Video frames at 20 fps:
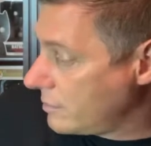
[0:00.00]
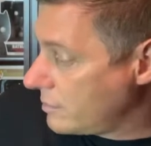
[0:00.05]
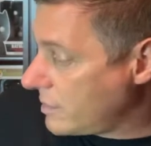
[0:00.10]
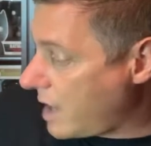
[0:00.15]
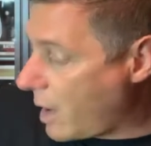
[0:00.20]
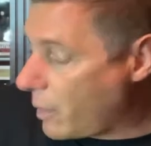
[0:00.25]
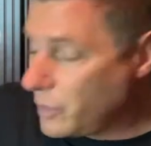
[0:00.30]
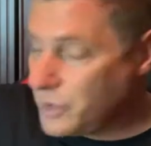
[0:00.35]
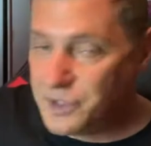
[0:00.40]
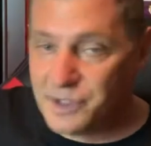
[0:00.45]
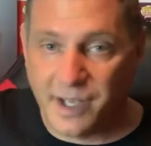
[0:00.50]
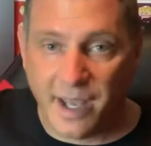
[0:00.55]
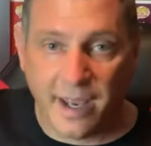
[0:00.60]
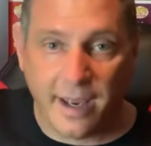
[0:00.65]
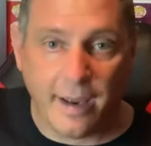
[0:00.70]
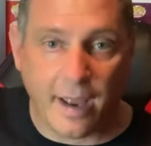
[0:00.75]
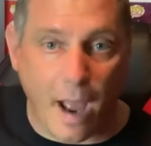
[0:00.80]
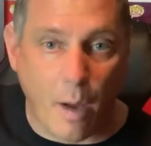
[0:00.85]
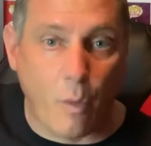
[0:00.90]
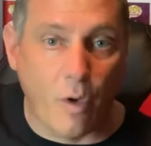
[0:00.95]
I would
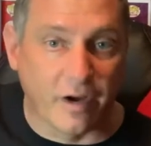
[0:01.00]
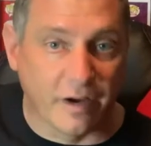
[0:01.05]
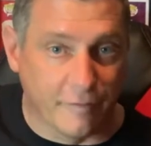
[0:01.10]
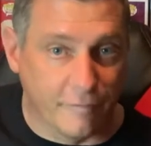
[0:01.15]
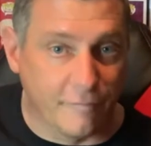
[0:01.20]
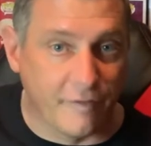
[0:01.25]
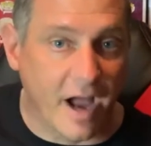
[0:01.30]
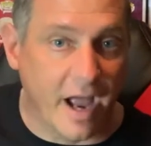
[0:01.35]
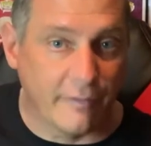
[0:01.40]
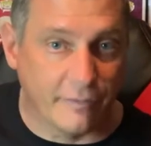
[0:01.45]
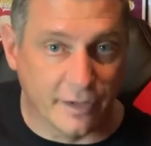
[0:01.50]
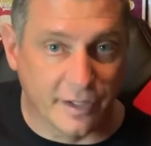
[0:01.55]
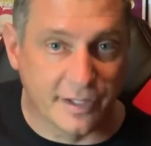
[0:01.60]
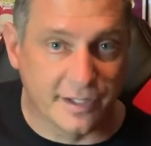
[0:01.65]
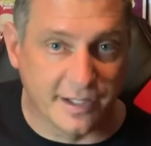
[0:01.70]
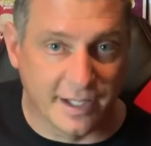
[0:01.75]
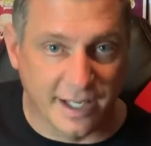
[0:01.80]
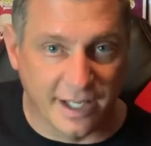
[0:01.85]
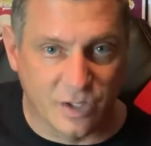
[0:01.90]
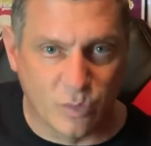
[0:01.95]
say I wanted five of the
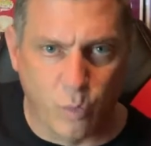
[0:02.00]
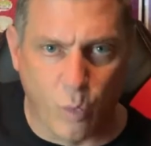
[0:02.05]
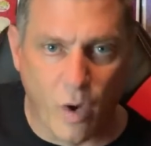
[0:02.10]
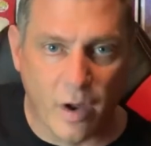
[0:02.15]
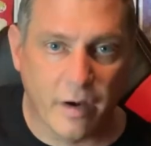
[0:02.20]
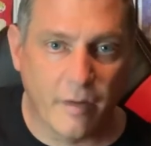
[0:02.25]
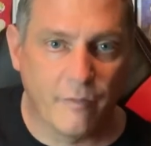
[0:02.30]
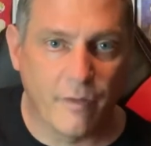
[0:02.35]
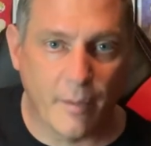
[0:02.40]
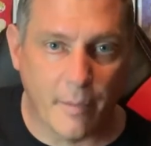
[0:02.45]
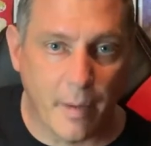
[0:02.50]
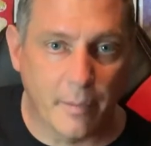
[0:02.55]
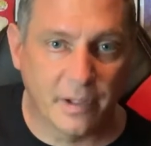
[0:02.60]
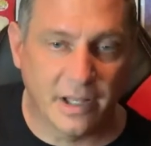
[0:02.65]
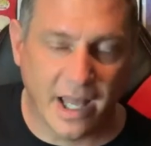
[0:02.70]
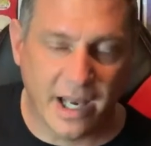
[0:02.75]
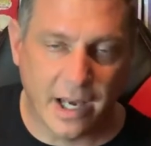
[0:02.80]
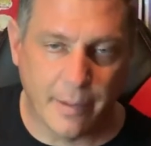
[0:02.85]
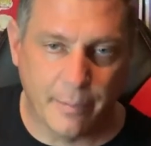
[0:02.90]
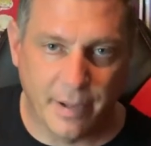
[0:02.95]
six. One of them I'm
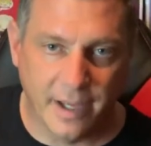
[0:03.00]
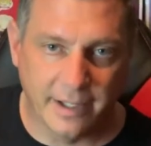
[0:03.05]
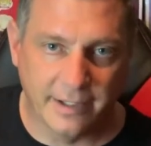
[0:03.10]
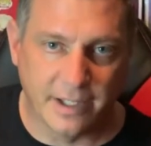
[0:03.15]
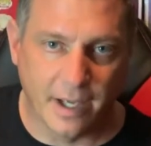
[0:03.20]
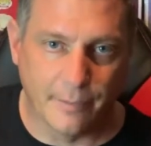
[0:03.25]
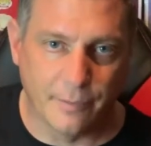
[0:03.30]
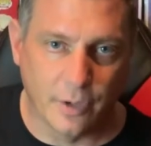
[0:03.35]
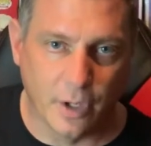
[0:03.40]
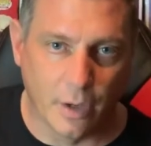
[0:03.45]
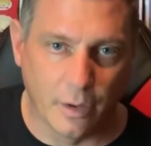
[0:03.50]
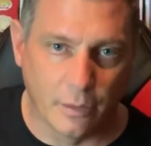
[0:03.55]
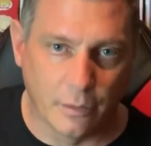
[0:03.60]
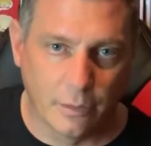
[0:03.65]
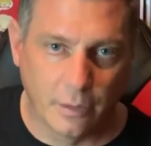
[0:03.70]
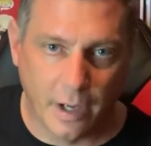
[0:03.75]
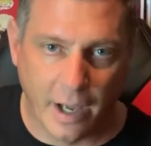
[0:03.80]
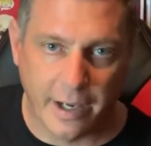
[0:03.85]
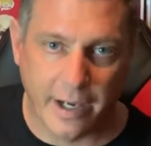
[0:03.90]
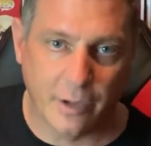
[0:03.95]
glad I picked up, though,
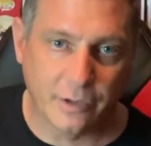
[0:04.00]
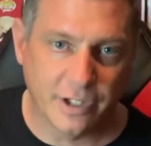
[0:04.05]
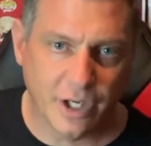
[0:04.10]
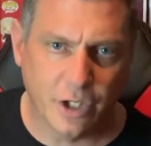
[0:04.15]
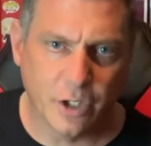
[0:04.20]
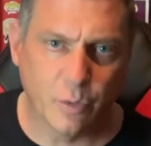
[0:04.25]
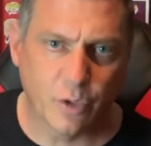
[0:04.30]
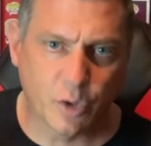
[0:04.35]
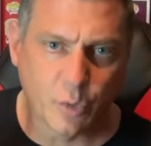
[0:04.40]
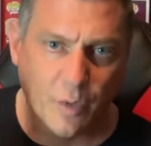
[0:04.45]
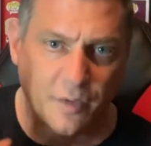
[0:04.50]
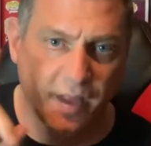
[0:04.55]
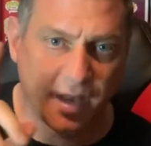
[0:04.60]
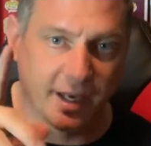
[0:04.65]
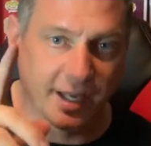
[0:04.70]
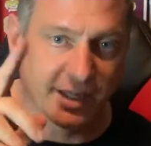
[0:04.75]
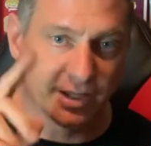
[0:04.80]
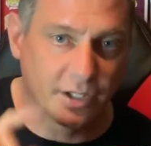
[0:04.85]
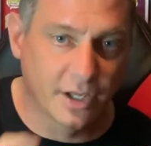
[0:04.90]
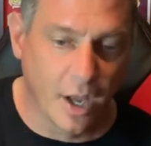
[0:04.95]
and I'll tell you which one that
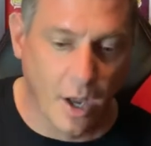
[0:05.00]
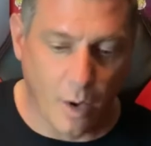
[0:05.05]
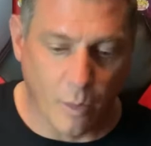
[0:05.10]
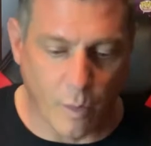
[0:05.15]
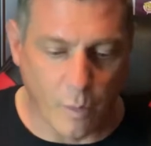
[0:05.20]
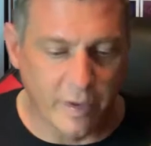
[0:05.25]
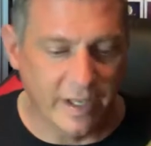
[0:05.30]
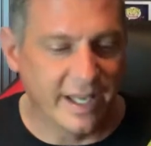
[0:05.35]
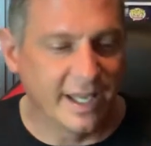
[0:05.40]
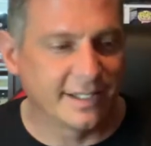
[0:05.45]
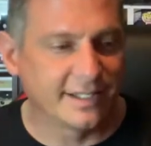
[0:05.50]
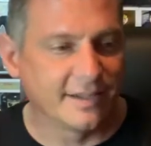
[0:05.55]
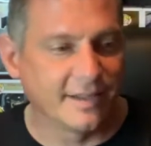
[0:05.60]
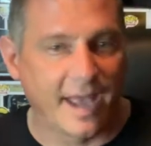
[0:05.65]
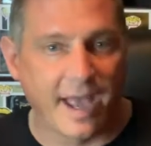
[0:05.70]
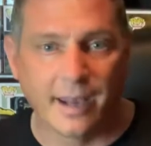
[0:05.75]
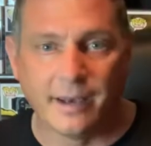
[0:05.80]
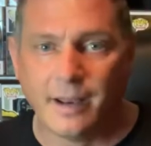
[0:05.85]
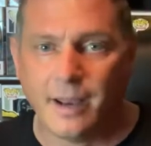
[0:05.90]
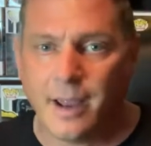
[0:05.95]
is when we get to
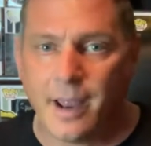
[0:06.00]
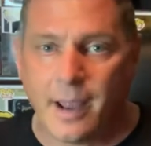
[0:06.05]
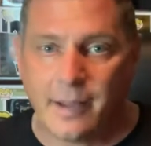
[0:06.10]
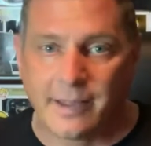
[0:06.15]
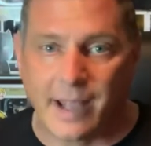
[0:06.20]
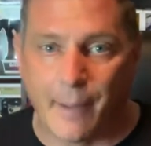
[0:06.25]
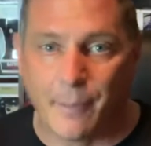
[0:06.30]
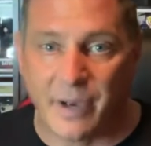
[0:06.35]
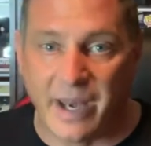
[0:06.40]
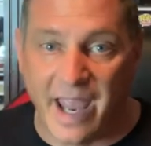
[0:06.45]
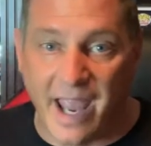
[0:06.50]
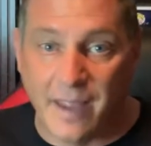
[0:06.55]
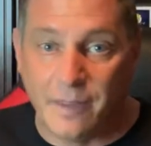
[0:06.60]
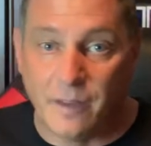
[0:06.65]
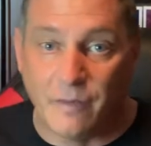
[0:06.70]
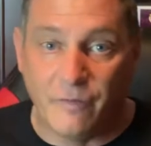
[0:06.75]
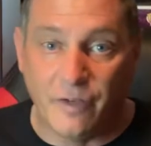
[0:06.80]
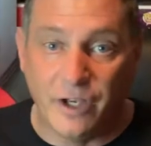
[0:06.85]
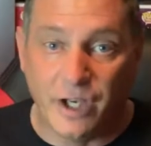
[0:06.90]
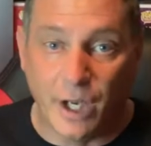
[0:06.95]
that. I'm going to end
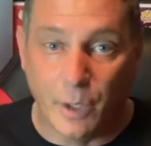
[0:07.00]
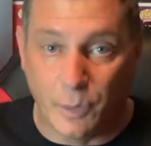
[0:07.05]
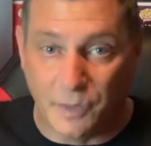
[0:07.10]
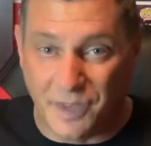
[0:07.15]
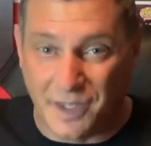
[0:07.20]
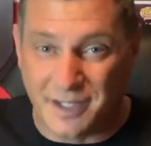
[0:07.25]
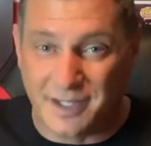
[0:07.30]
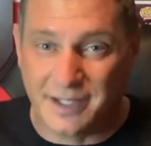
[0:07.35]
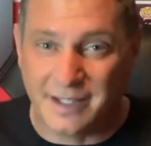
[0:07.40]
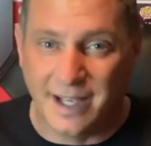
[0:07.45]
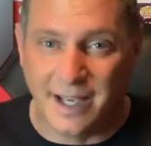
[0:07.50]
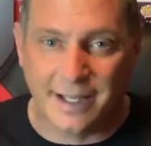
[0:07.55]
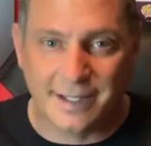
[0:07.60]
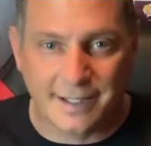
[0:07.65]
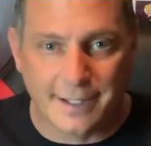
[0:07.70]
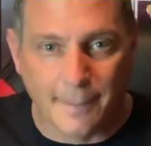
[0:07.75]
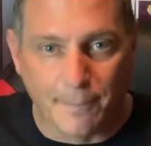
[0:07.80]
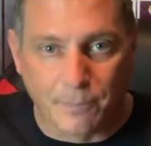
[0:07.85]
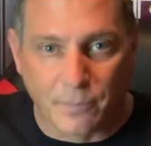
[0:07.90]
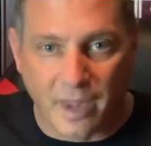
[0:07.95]
the video with the six.